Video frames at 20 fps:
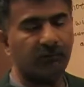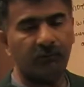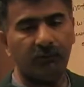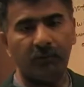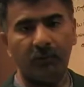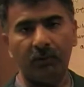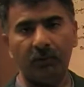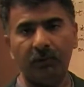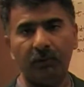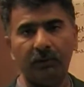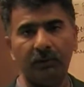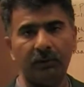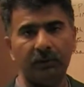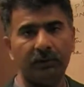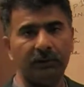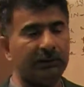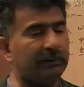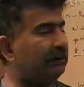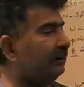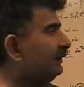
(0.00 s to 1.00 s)
4
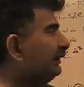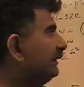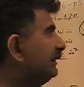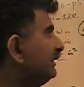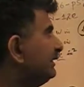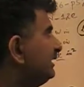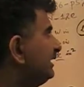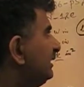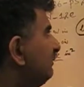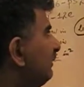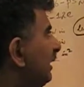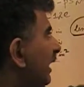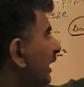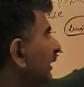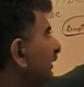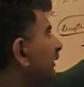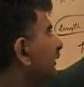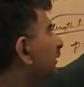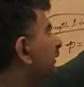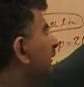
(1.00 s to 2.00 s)

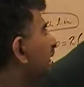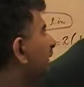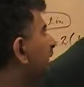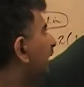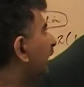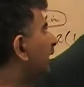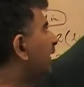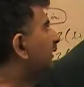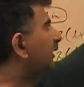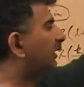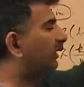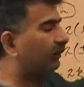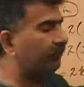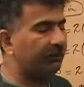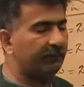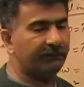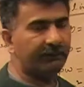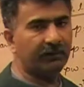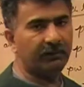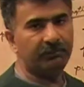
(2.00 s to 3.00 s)
gmatcom
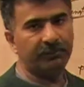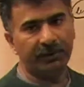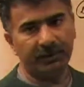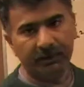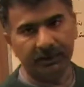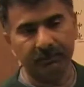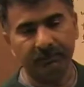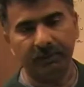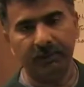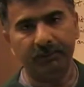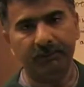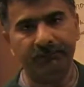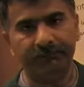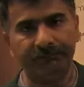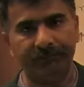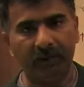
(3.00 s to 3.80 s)
and send me an email.